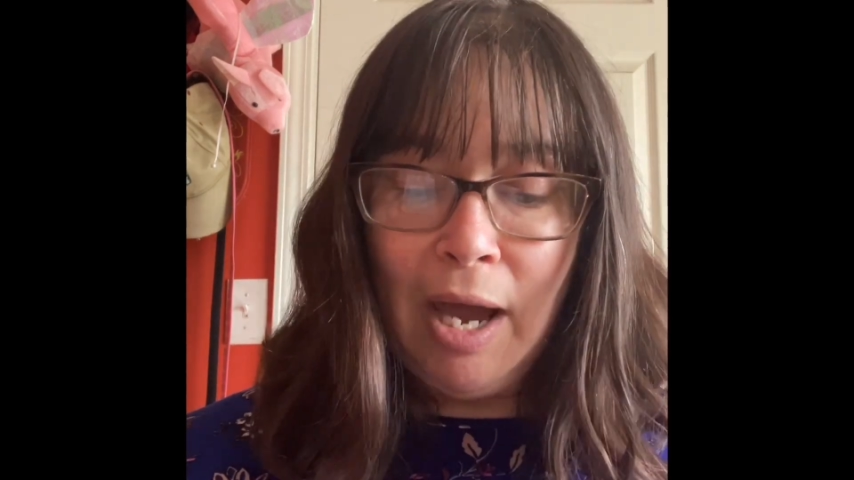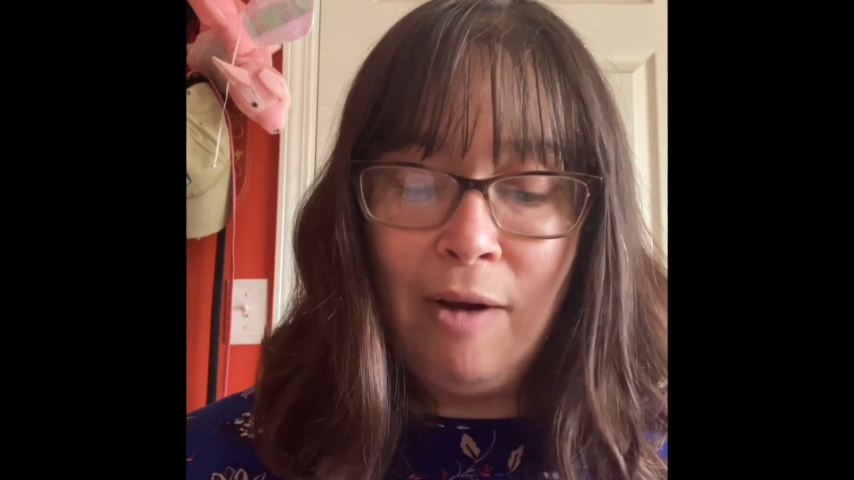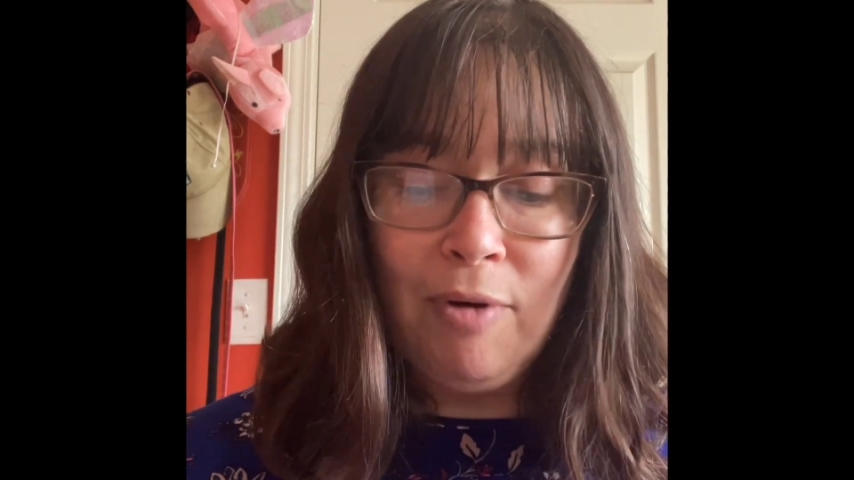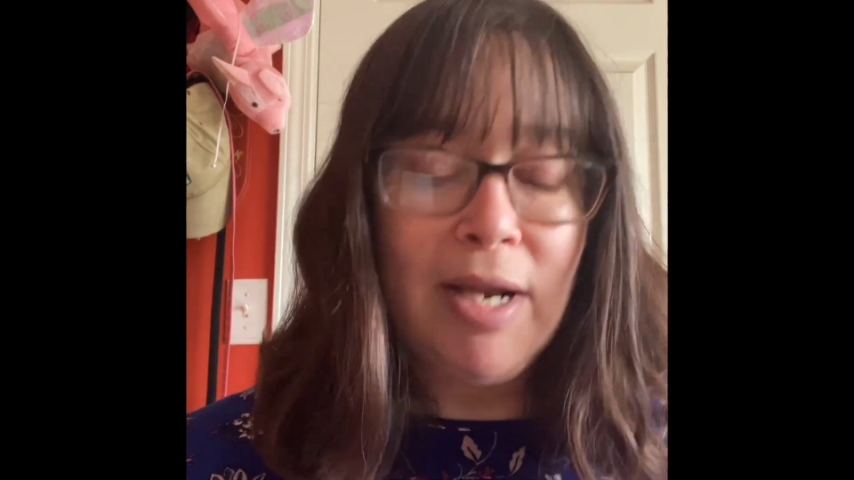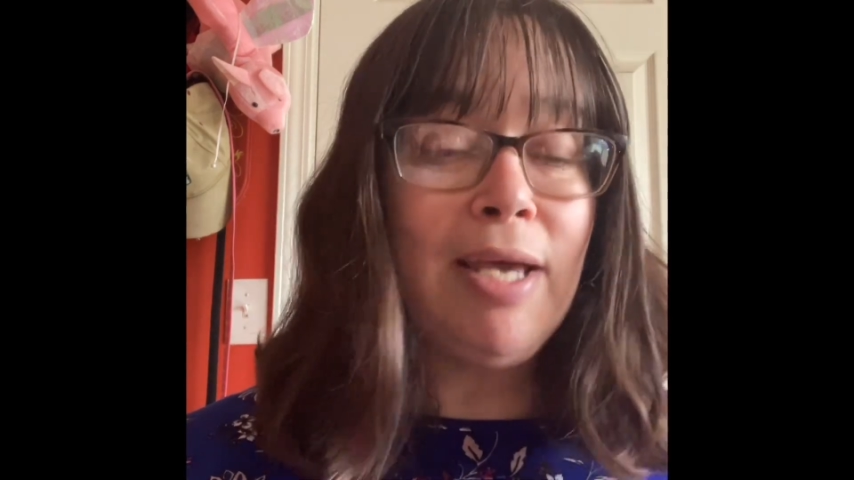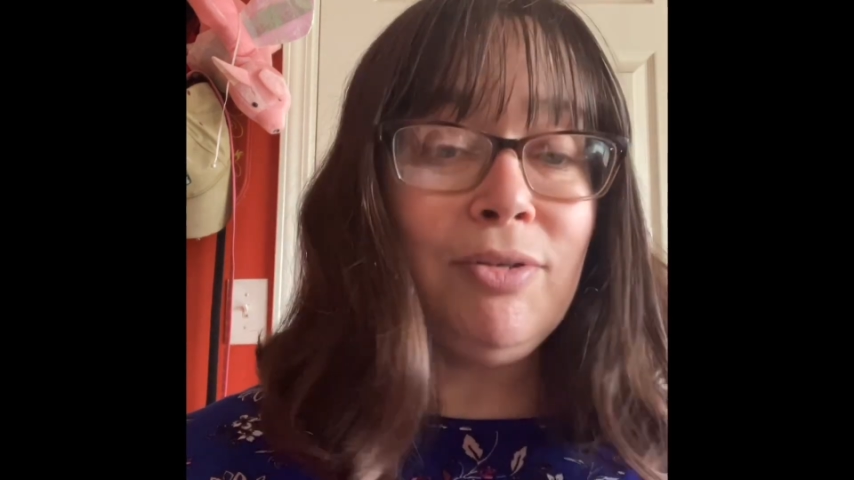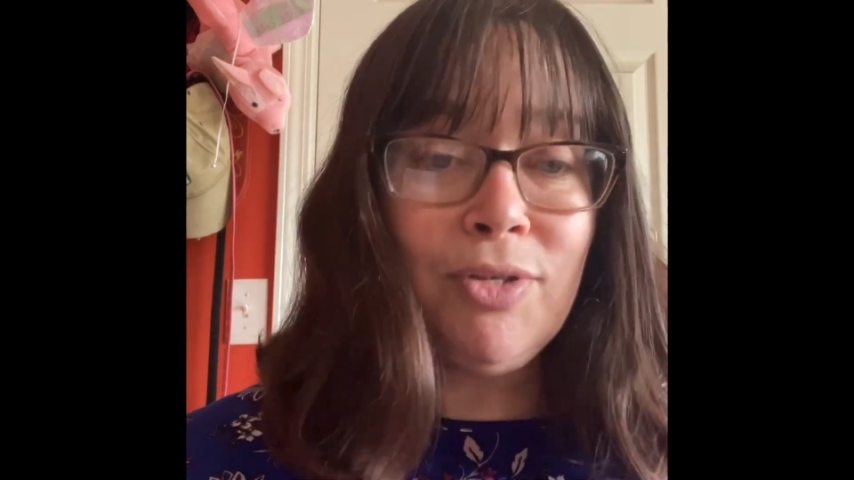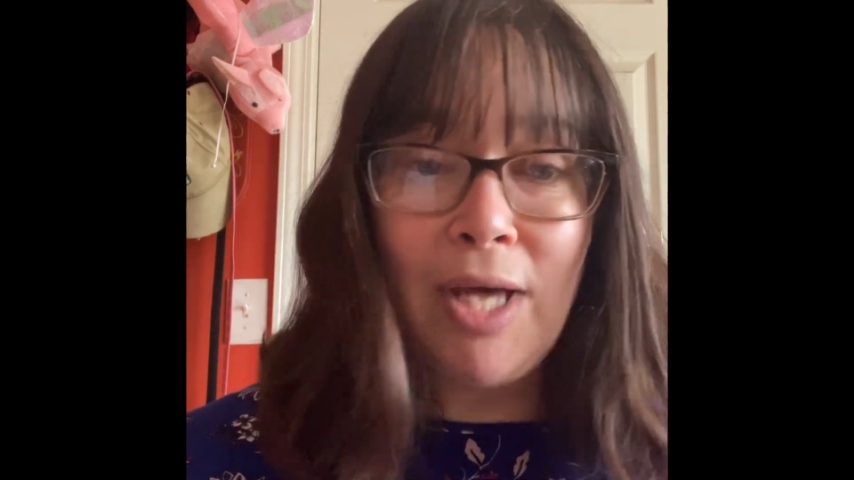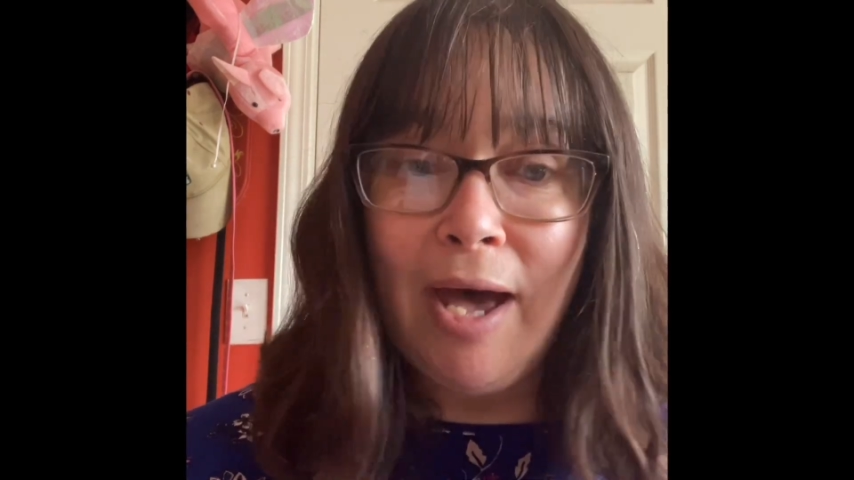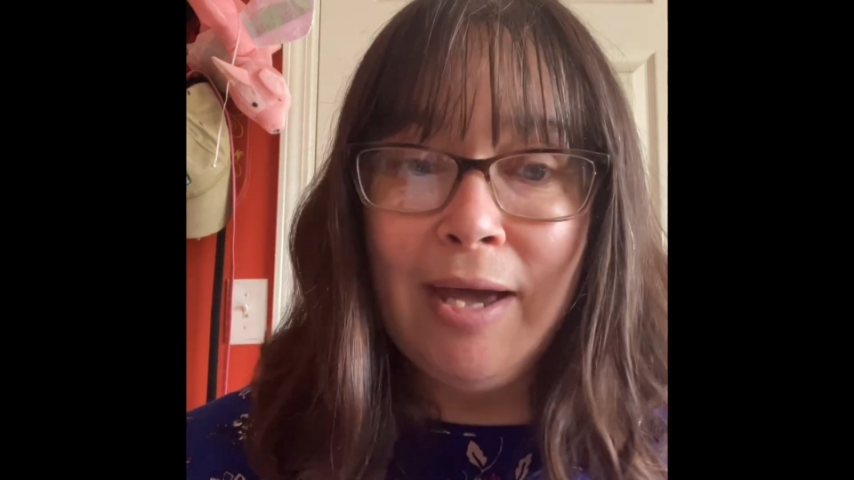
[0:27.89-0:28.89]
I run
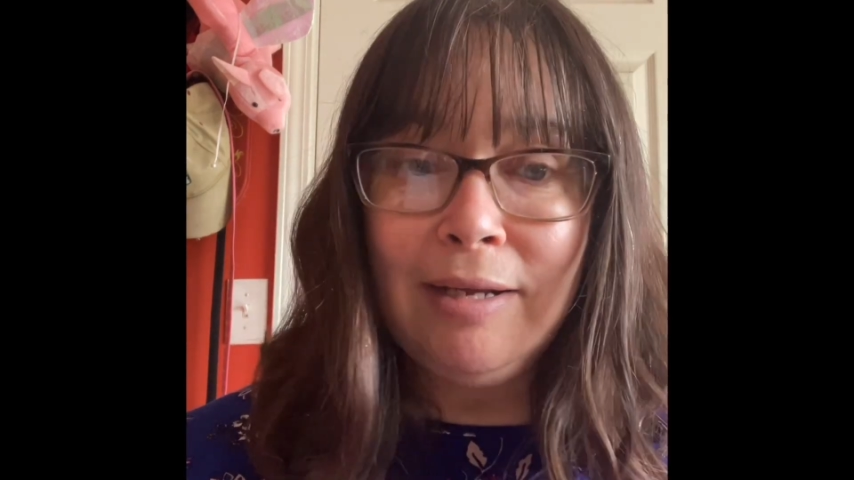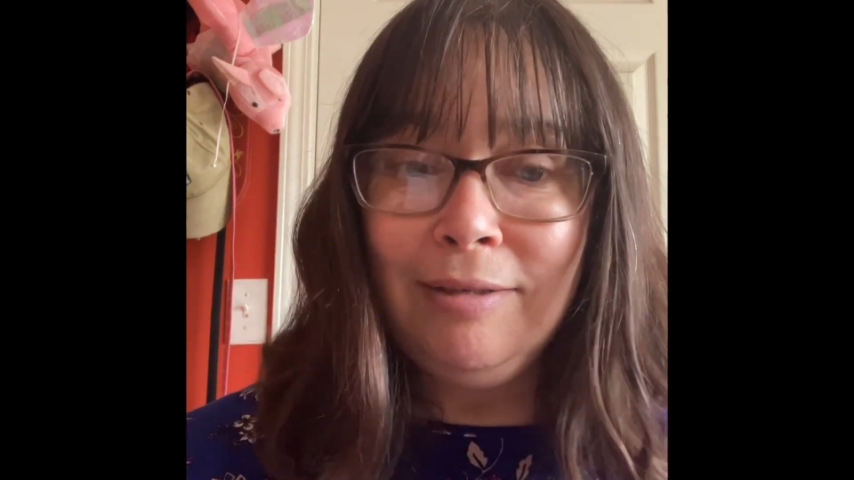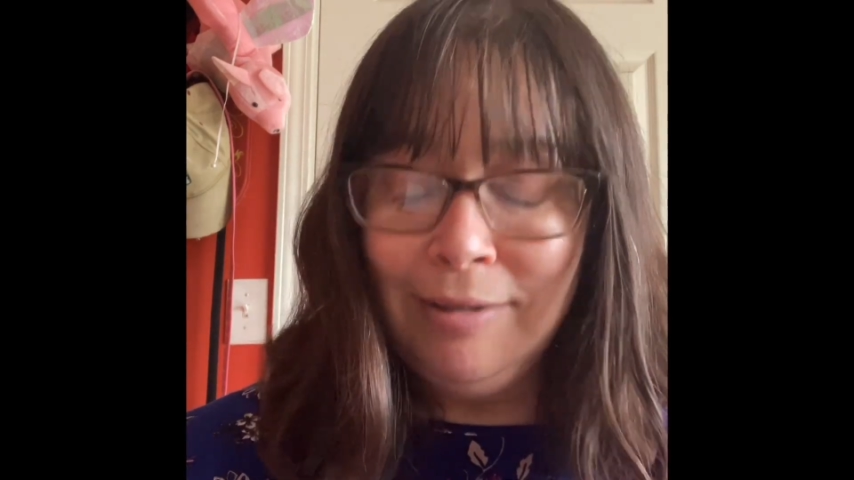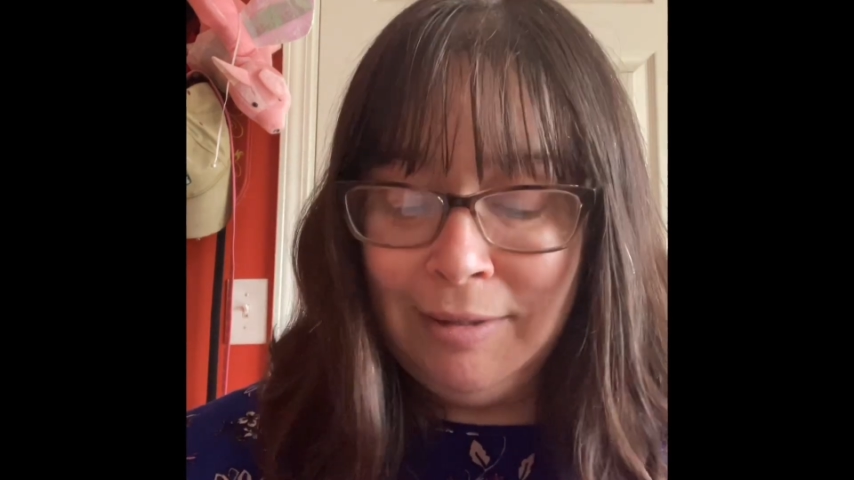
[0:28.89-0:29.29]
outside.